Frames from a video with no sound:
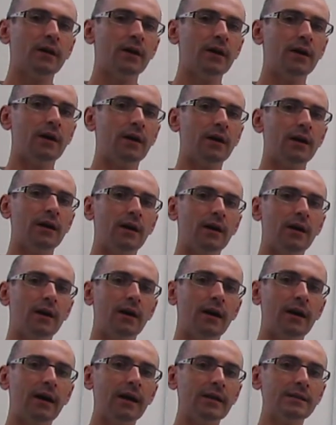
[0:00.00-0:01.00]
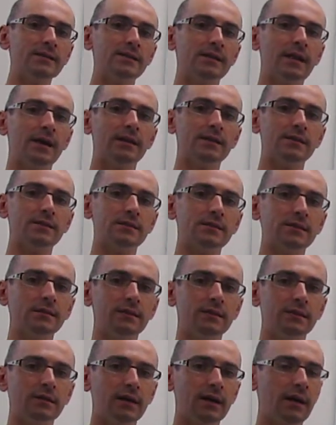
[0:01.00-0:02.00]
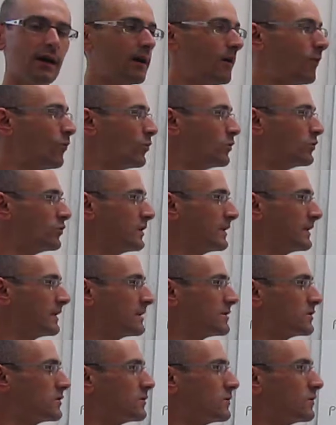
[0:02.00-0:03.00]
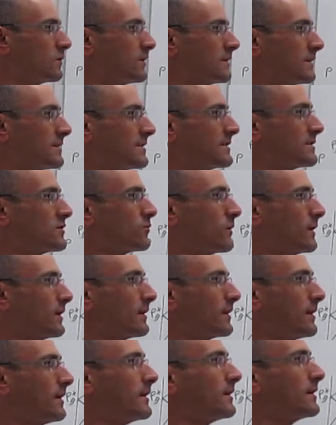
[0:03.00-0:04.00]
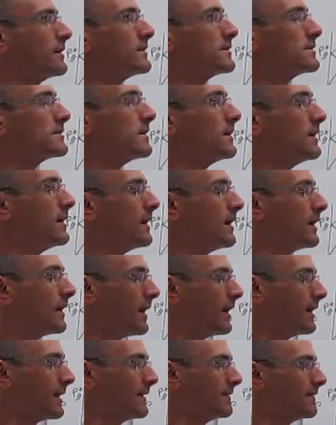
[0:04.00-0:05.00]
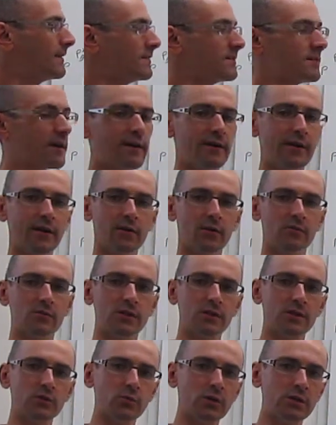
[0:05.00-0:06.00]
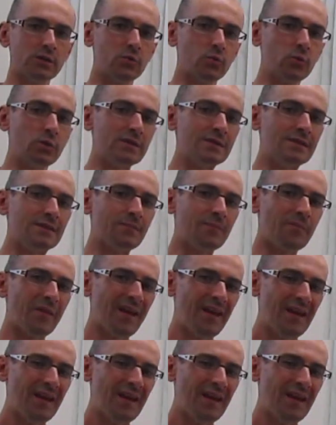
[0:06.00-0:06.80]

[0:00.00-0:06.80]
uh, uh, ideality uh, would lead to these straight lines in the entire concentration regime.